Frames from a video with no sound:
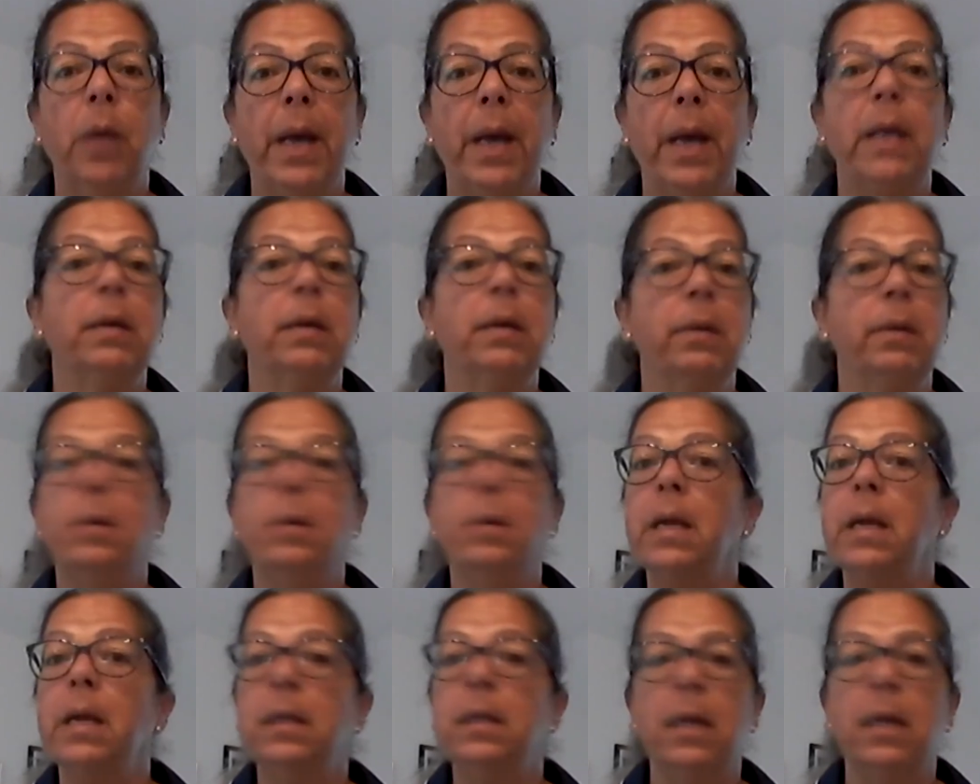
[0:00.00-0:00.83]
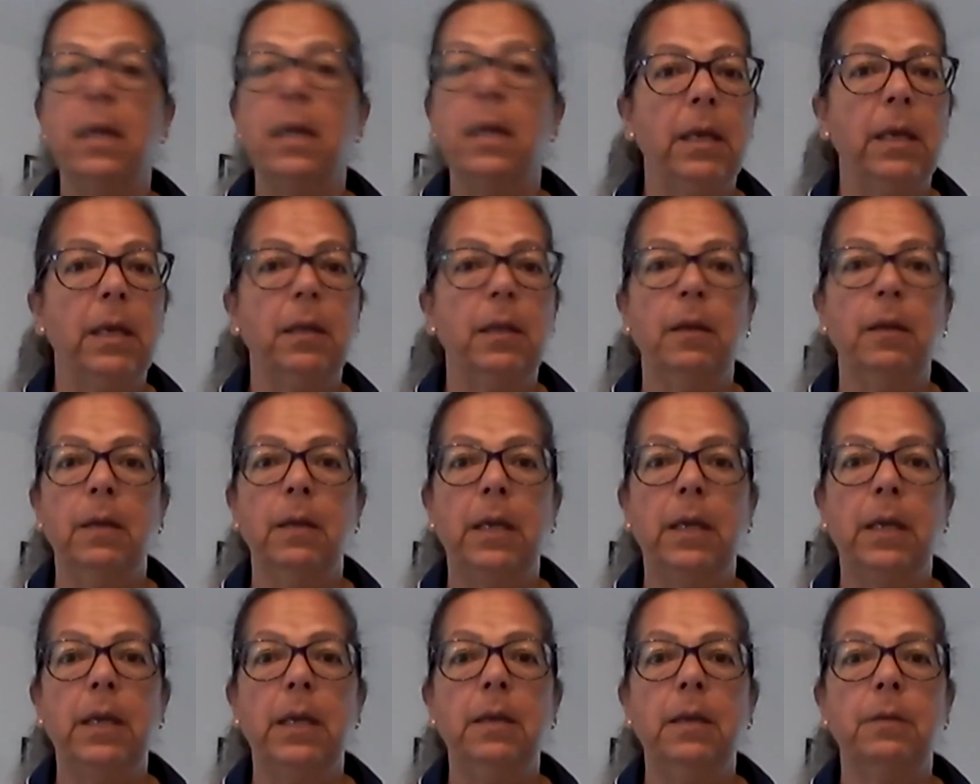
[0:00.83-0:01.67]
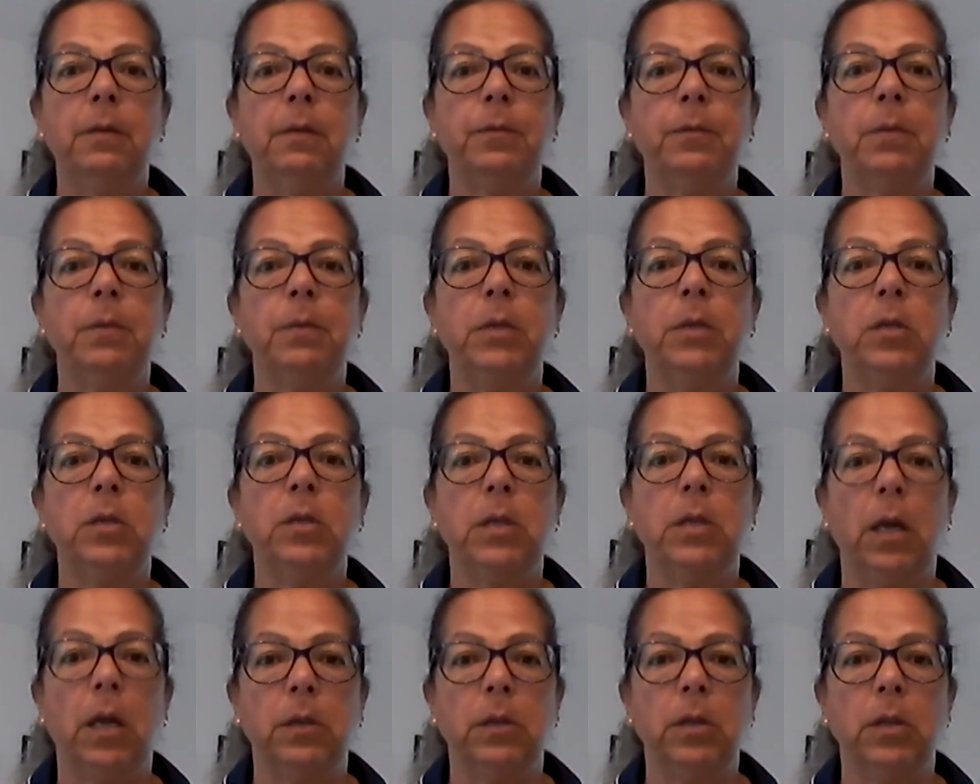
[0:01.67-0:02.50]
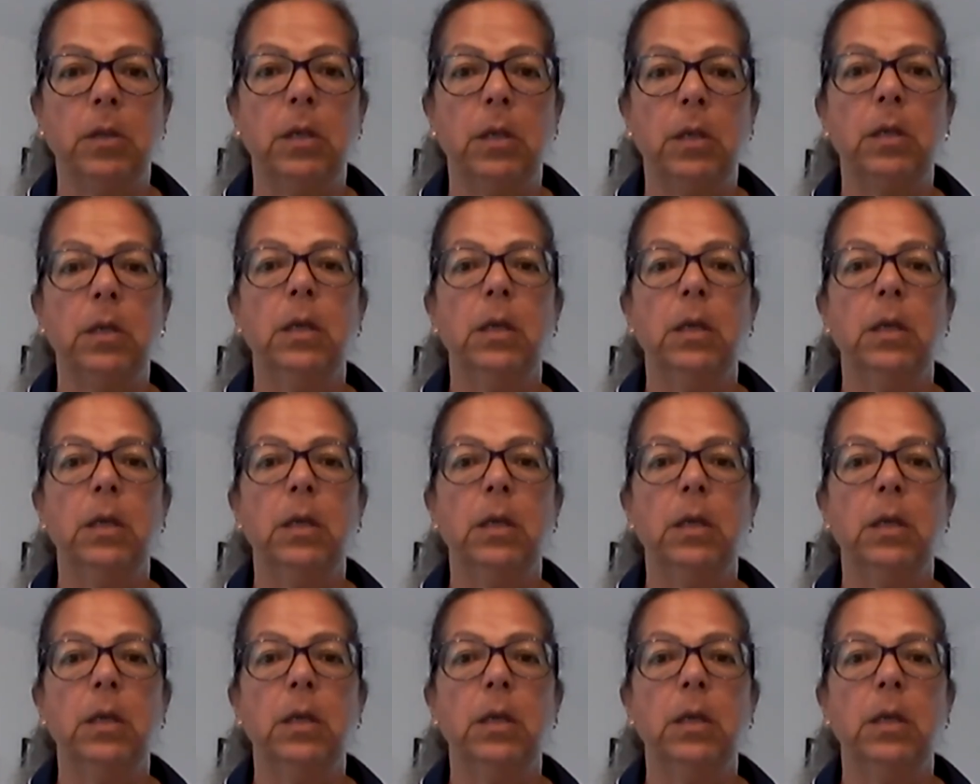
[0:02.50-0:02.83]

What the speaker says: and go get the keys from the shelter.